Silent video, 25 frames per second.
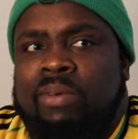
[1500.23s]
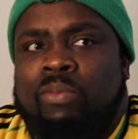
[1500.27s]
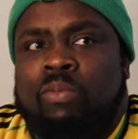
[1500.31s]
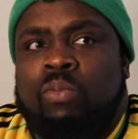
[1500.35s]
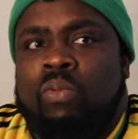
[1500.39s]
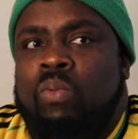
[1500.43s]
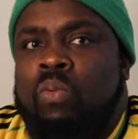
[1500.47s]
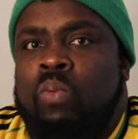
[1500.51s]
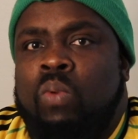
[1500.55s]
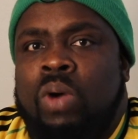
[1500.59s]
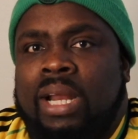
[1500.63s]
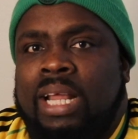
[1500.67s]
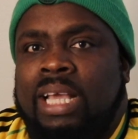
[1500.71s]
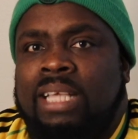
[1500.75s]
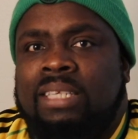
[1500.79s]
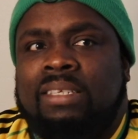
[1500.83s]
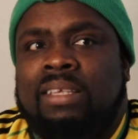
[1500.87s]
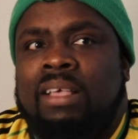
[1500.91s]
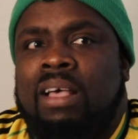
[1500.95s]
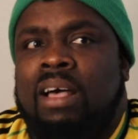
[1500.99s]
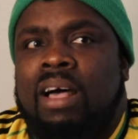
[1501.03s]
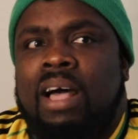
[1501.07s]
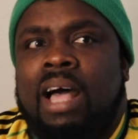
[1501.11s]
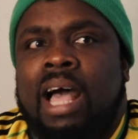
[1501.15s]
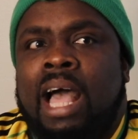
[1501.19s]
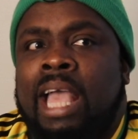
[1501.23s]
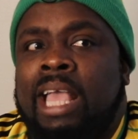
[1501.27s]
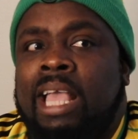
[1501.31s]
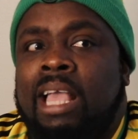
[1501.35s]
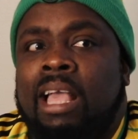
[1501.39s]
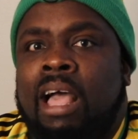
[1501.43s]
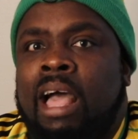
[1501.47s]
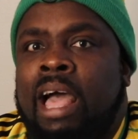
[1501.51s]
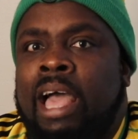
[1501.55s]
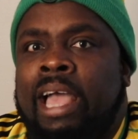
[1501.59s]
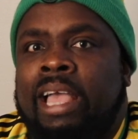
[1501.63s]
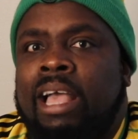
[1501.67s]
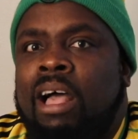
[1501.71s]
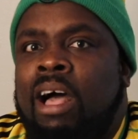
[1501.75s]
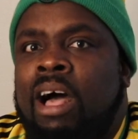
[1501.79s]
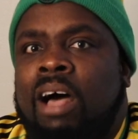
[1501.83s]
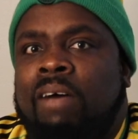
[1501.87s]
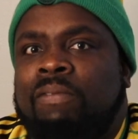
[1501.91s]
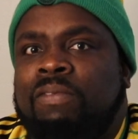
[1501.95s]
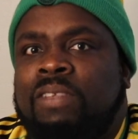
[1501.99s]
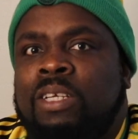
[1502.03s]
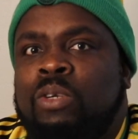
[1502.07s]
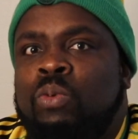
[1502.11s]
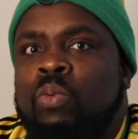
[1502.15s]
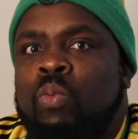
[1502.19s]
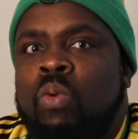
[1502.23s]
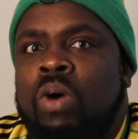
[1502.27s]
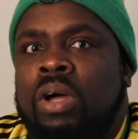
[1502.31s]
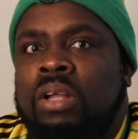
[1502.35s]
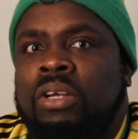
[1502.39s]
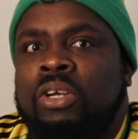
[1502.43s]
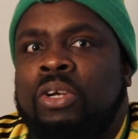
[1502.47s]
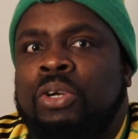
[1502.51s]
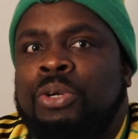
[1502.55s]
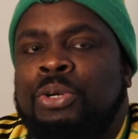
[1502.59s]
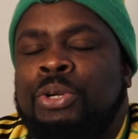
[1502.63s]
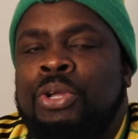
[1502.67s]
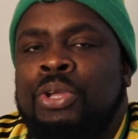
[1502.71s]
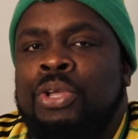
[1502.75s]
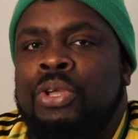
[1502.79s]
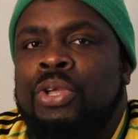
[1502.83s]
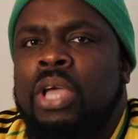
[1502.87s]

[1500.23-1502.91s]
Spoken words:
what I saw, I often wondered,